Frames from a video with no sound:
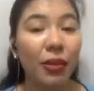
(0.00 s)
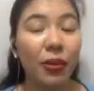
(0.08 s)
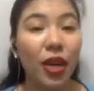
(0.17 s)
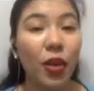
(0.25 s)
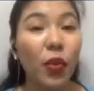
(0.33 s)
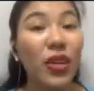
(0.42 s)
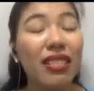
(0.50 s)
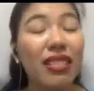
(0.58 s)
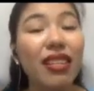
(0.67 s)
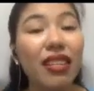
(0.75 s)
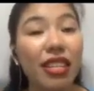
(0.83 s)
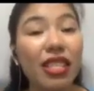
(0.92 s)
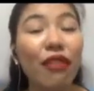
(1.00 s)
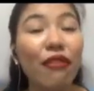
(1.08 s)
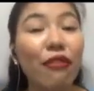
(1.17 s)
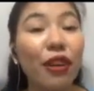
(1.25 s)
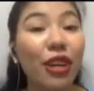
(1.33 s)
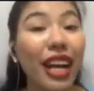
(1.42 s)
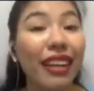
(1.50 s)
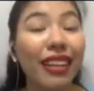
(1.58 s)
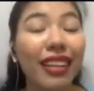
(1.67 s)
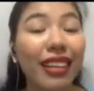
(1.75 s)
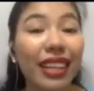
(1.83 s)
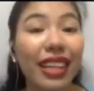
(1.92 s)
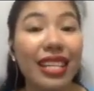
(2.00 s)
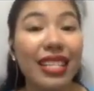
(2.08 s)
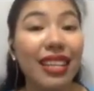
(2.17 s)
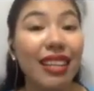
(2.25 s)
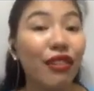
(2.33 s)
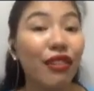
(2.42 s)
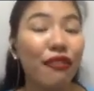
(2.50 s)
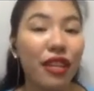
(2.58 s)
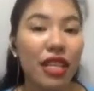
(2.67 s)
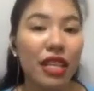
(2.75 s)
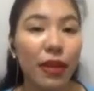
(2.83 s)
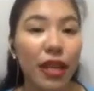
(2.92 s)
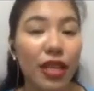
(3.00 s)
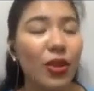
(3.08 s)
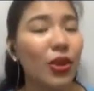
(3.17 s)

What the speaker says: Okay, what's the reason for writing the text in the first place?